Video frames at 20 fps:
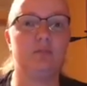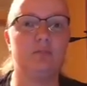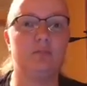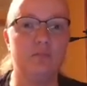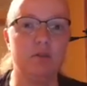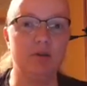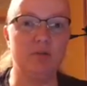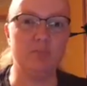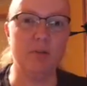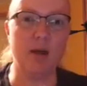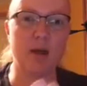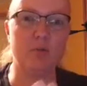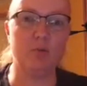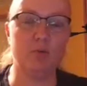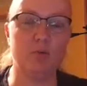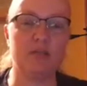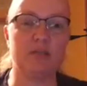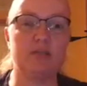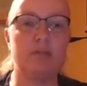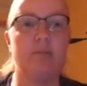You might
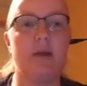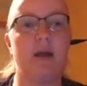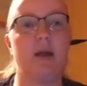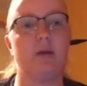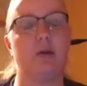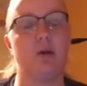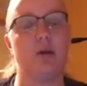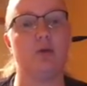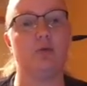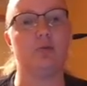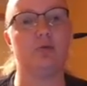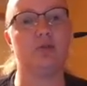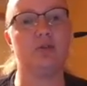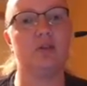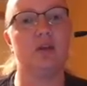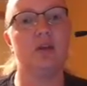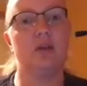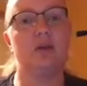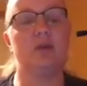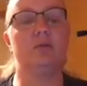want to make
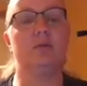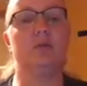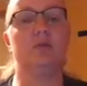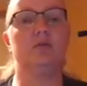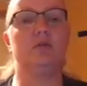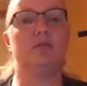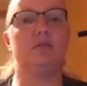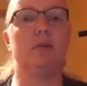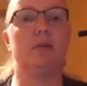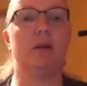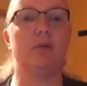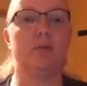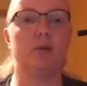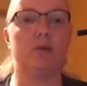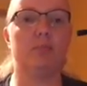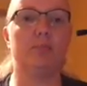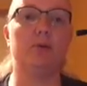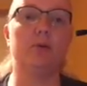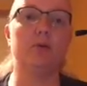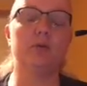notes. You also might want
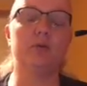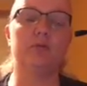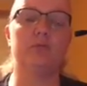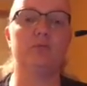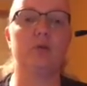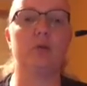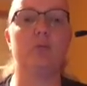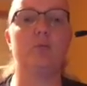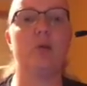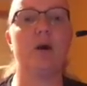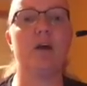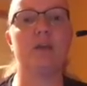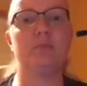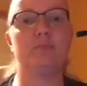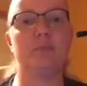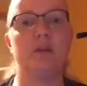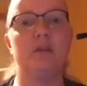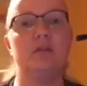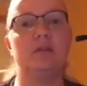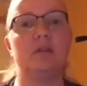to pause and rewind
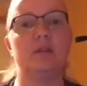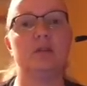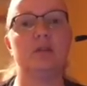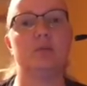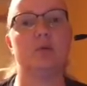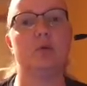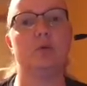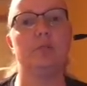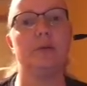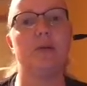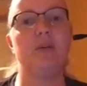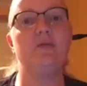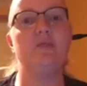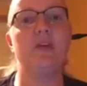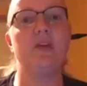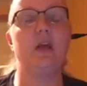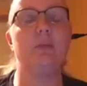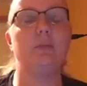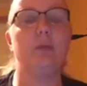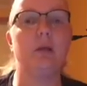me. This will be
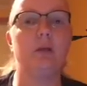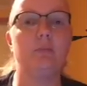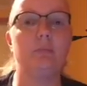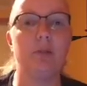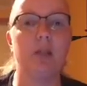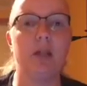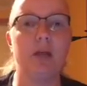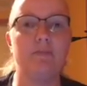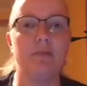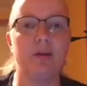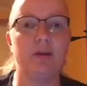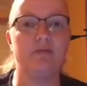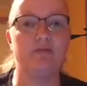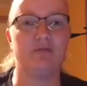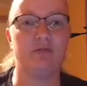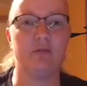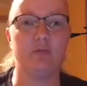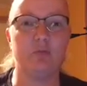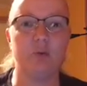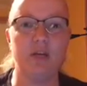available on playback
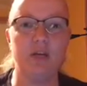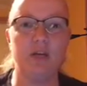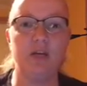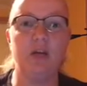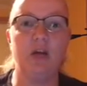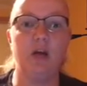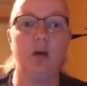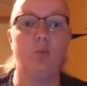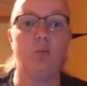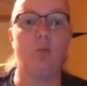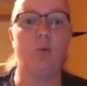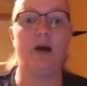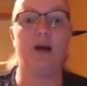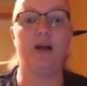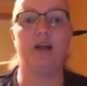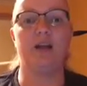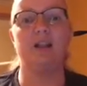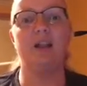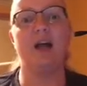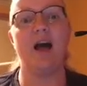for a wee
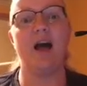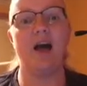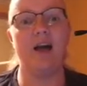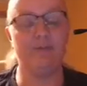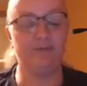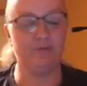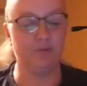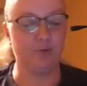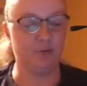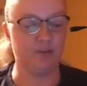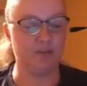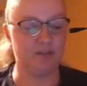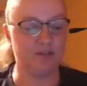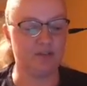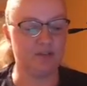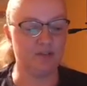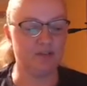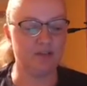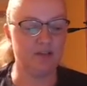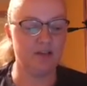while
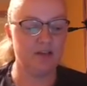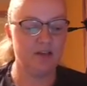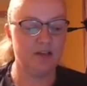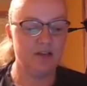afterwards.